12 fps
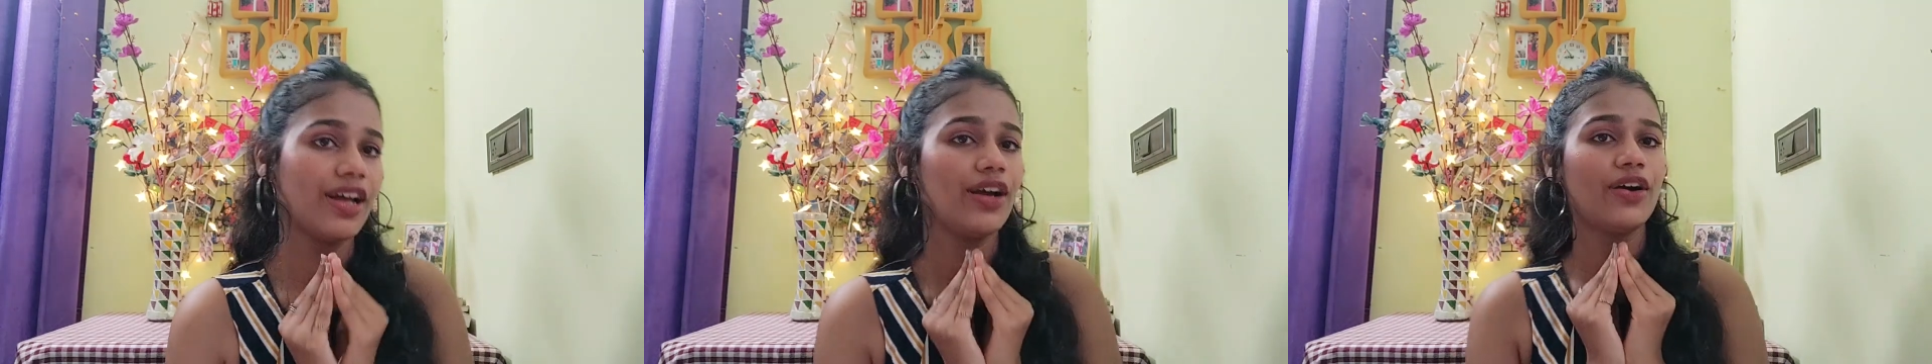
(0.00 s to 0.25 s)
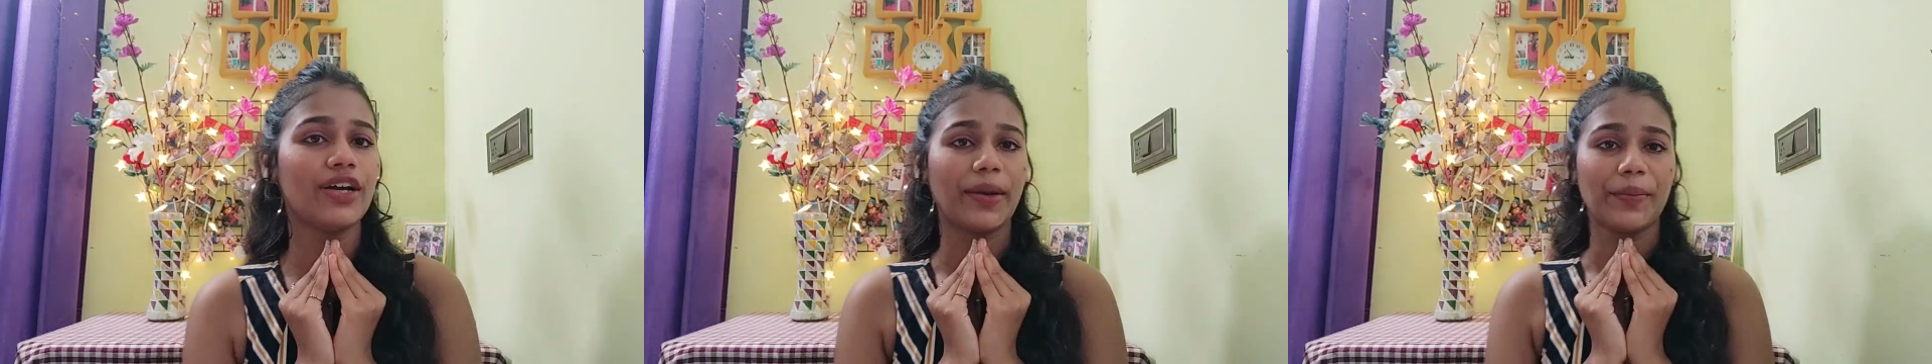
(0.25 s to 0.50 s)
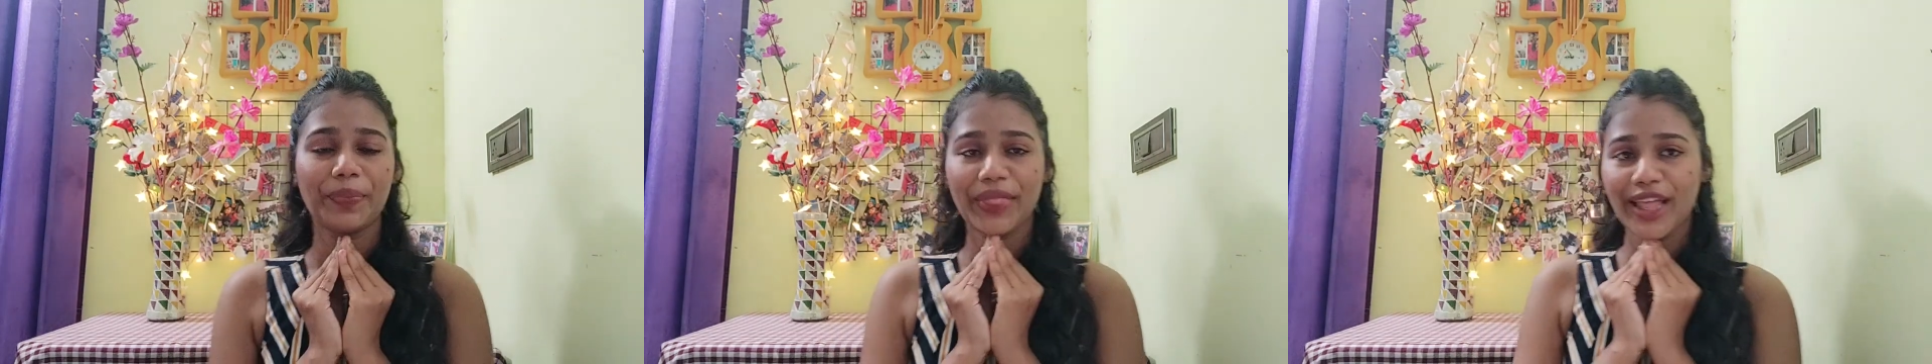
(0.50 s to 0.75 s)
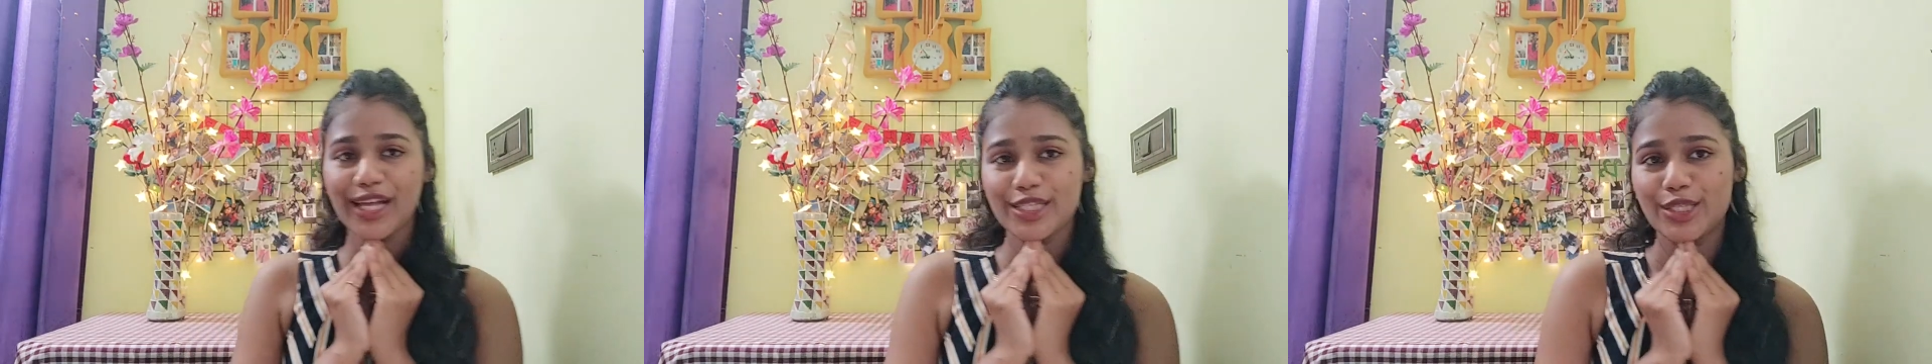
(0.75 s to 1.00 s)
Okay,
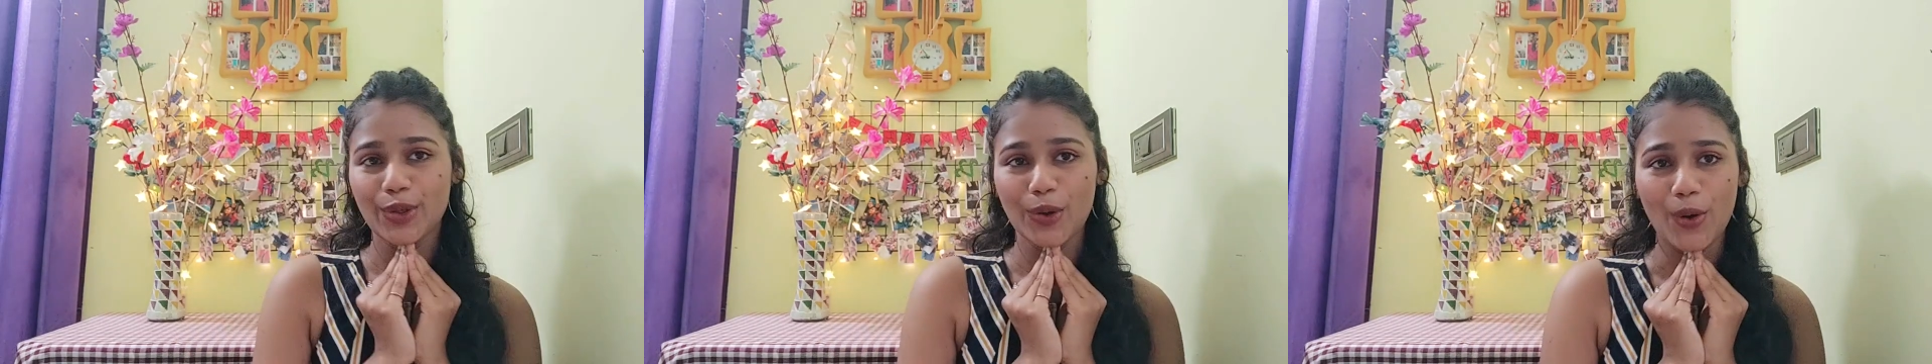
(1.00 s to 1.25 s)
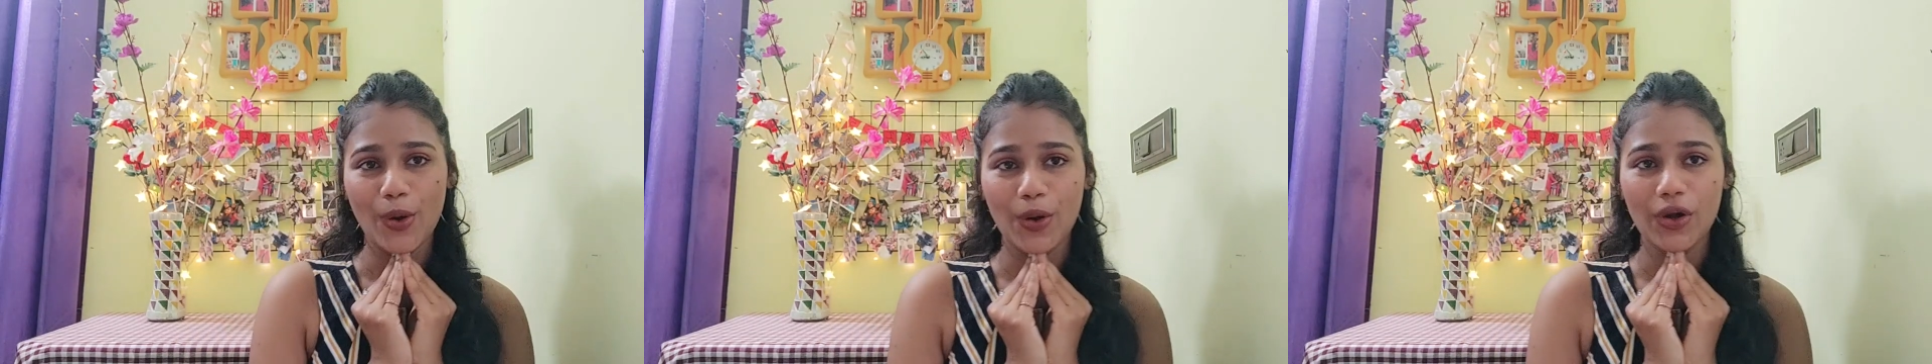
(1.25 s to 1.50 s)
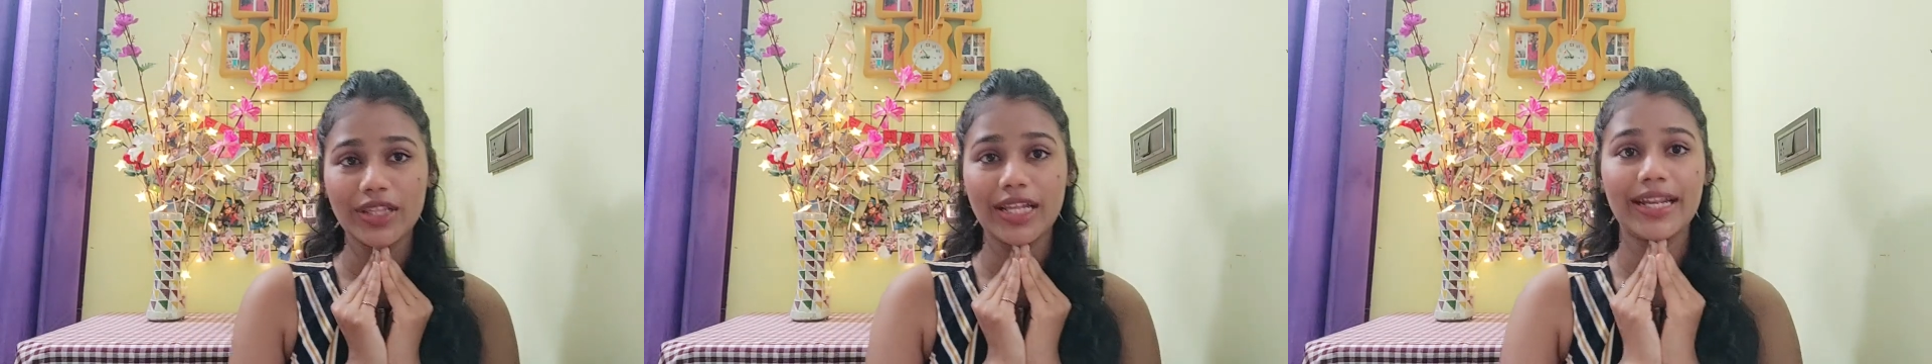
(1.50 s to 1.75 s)
so the